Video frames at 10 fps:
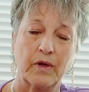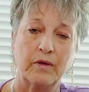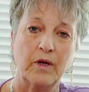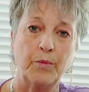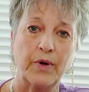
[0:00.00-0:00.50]

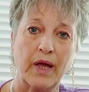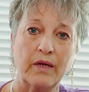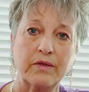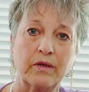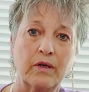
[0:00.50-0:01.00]
Number
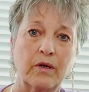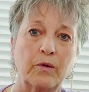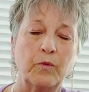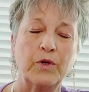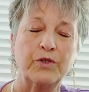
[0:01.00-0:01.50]
8,
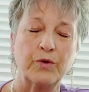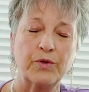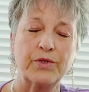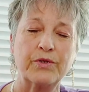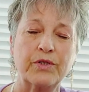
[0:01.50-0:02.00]

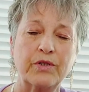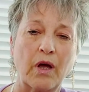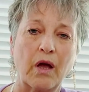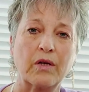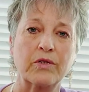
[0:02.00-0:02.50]
reduce the
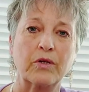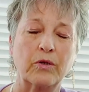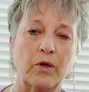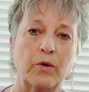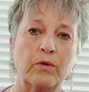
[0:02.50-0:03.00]
toxic
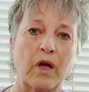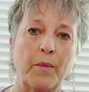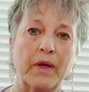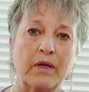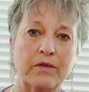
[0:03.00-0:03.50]
load
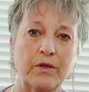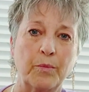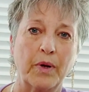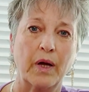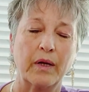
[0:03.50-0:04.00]
coming into your
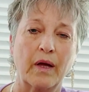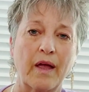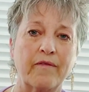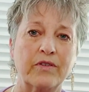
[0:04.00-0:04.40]
body. I have